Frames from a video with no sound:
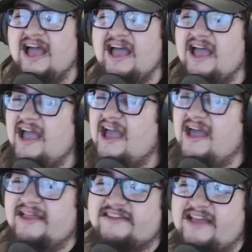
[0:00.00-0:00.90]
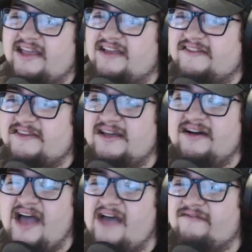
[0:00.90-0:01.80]
Hey, it's like it still
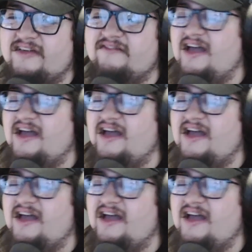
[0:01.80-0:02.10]
happened.